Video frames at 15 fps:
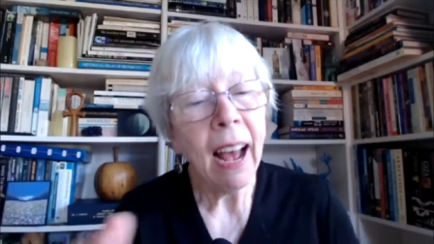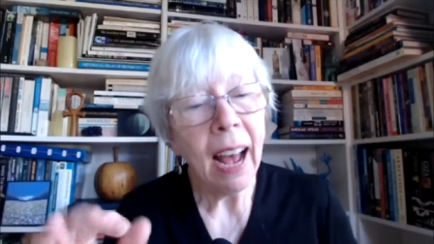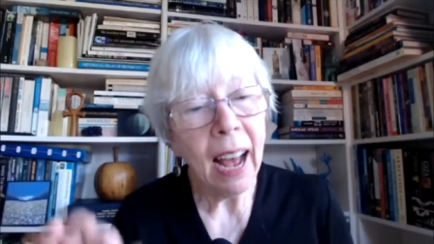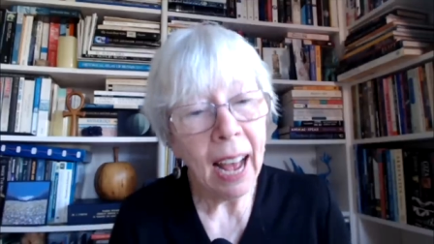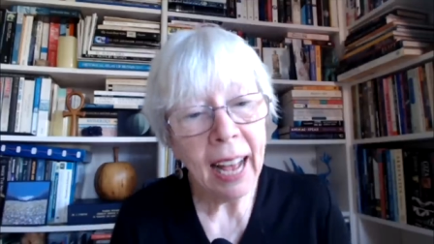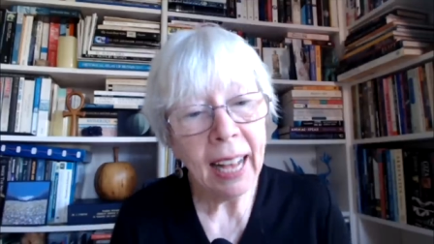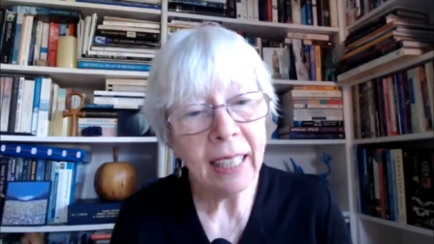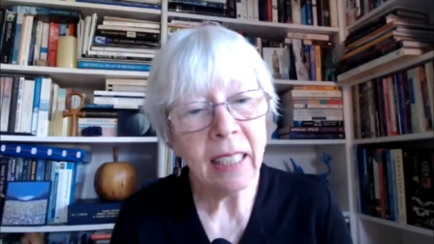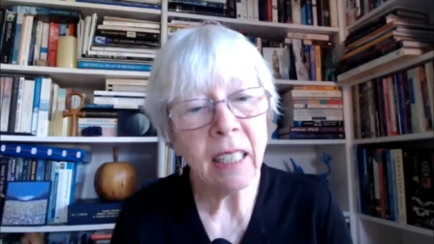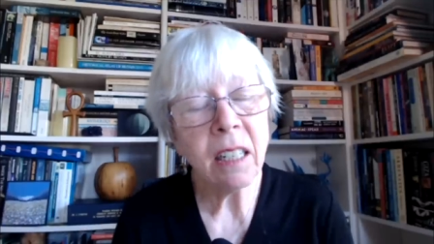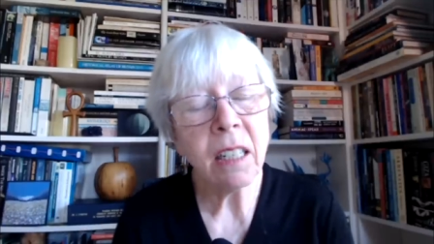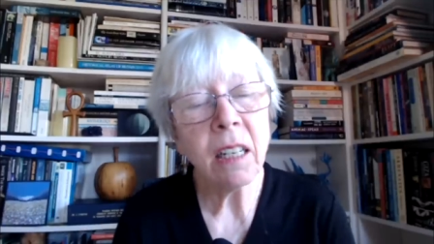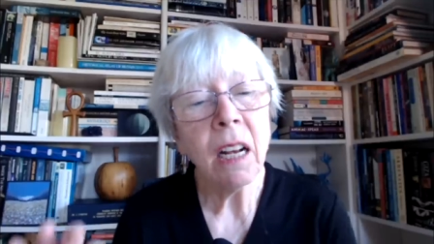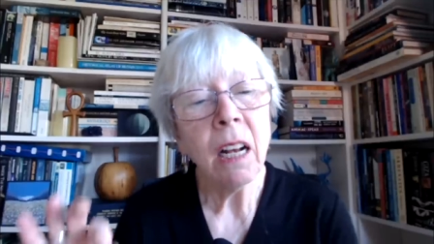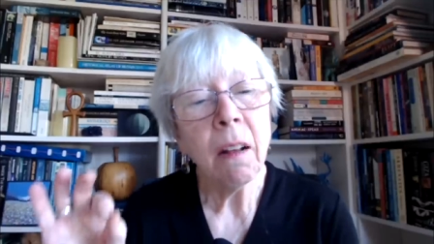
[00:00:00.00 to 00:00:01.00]

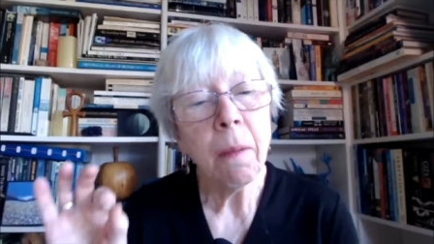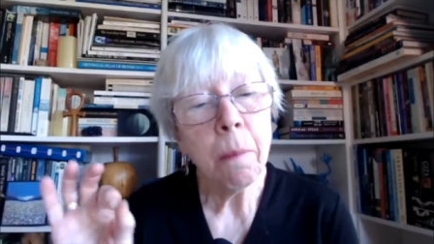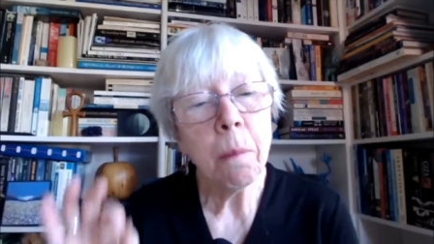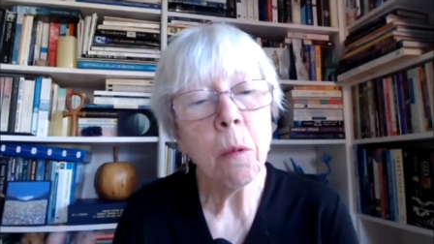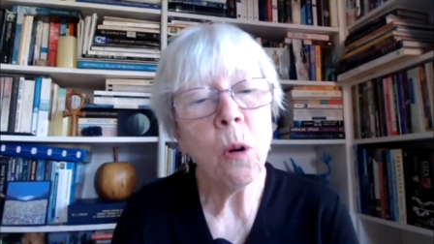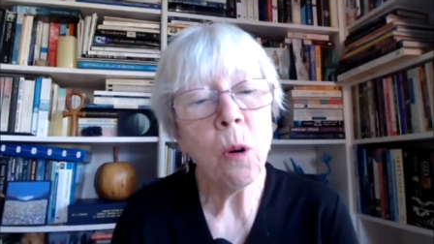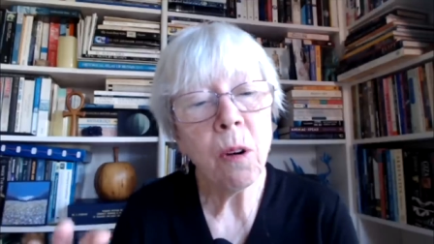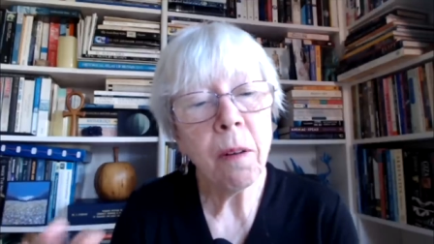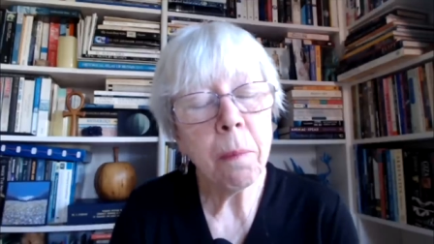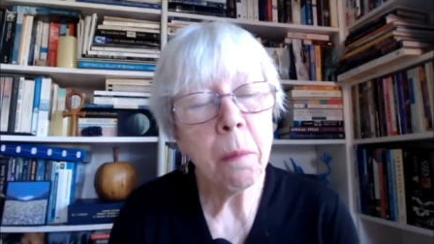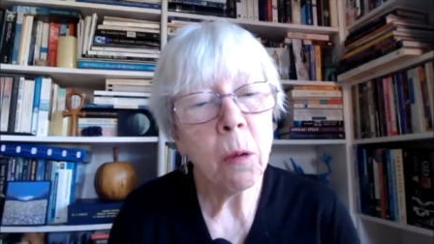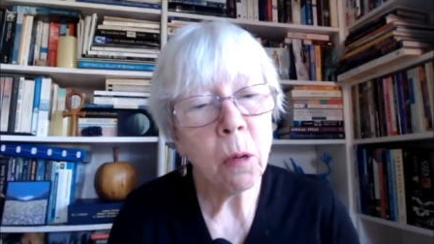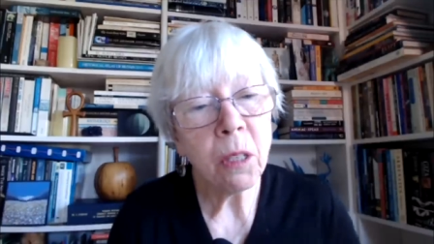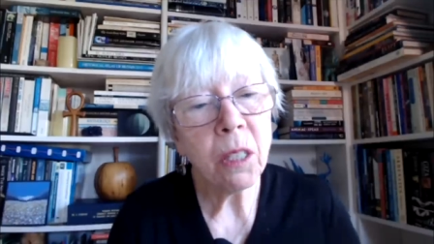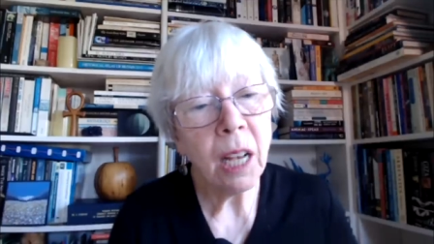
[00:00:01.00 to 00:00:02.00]
And more and
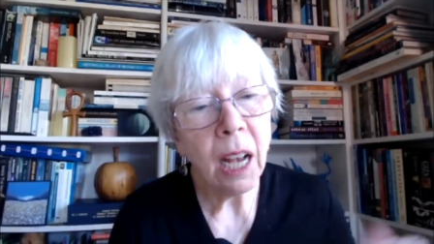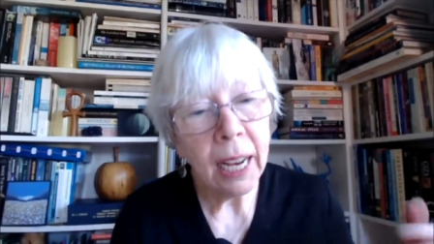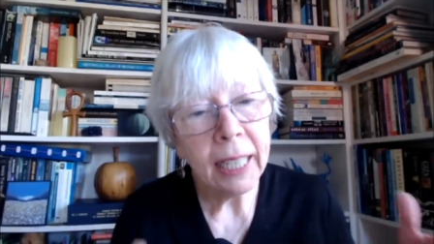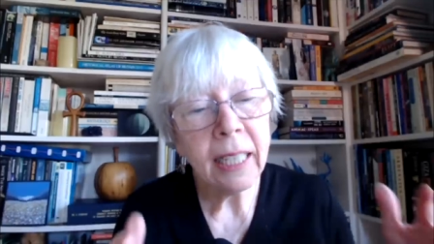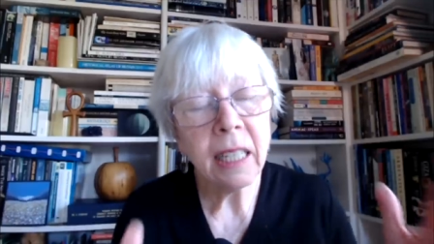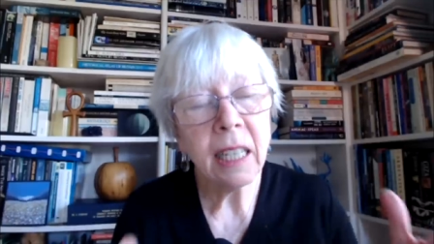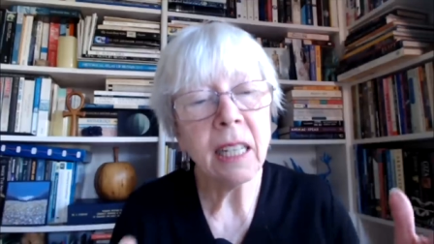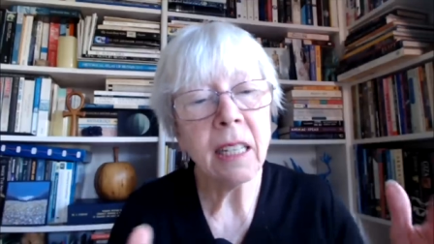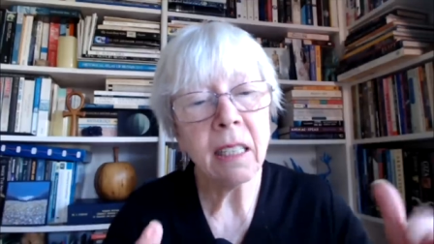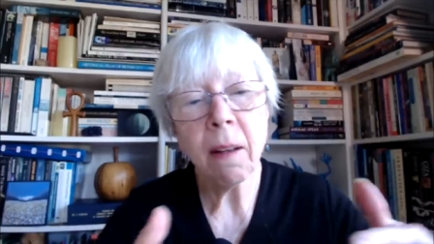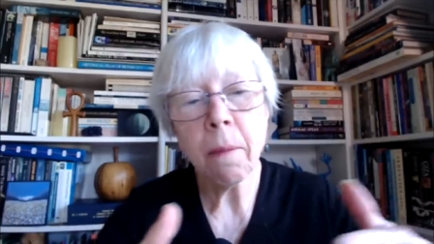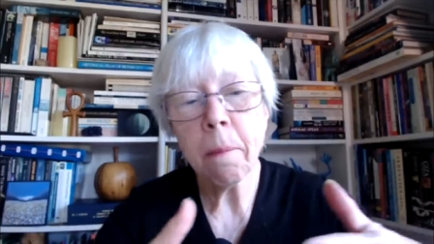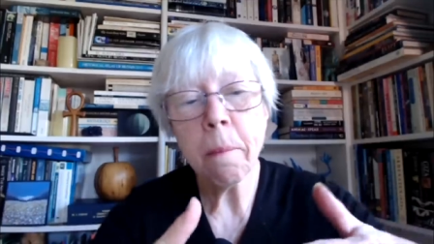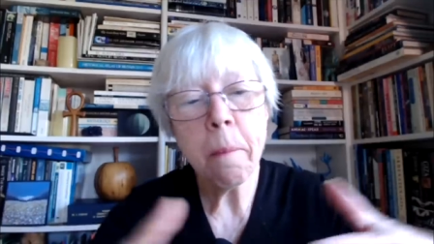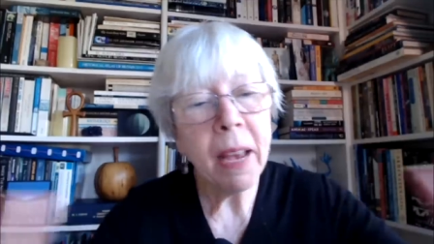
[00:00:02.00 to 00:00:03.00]
more scientists
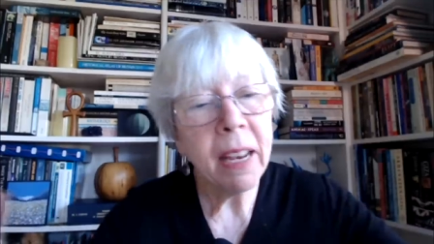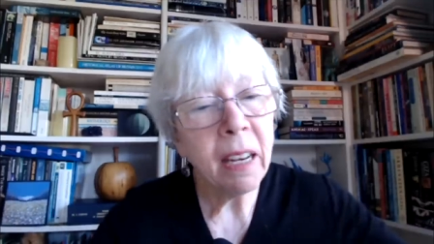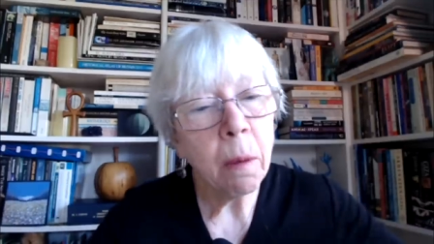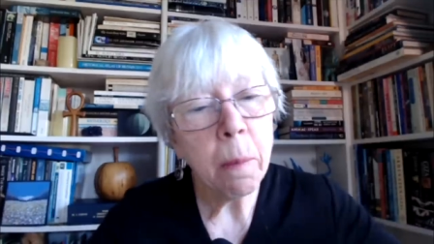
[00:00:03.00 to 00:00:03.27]
at many,